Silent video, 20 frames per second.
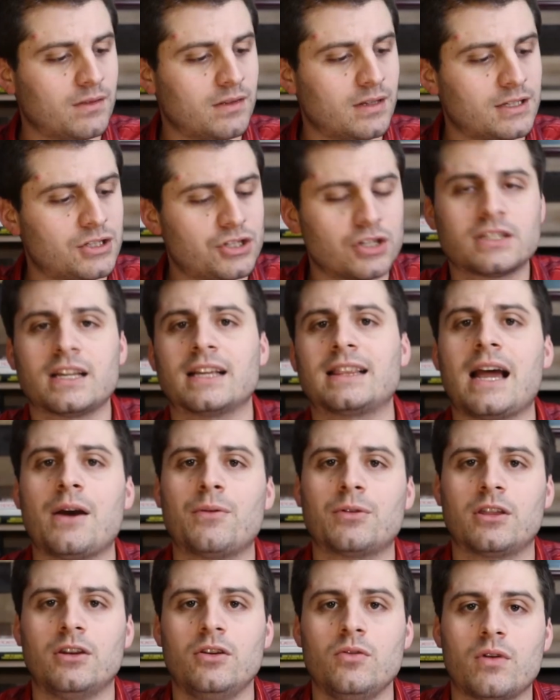It's just like that
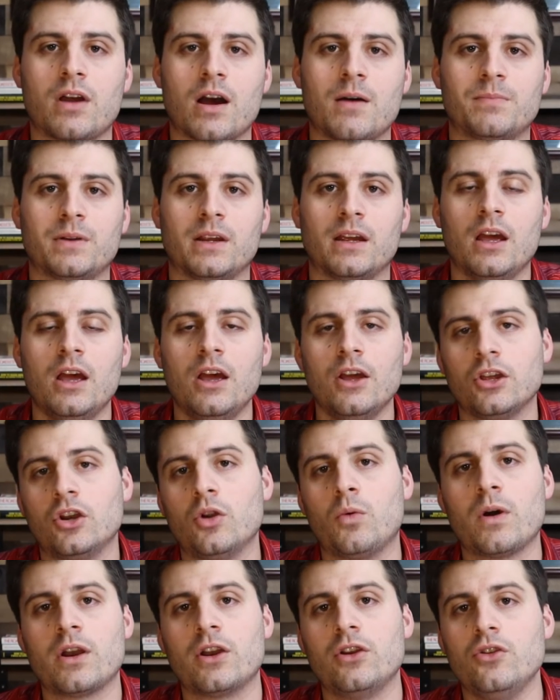with a new company. You
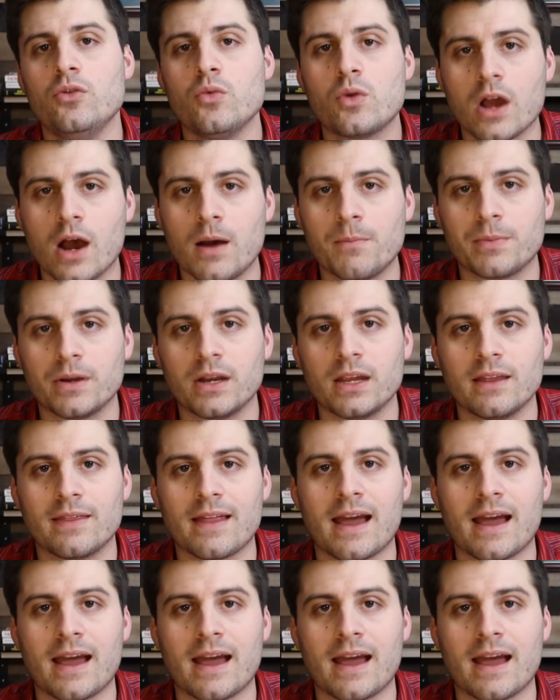don't want a new company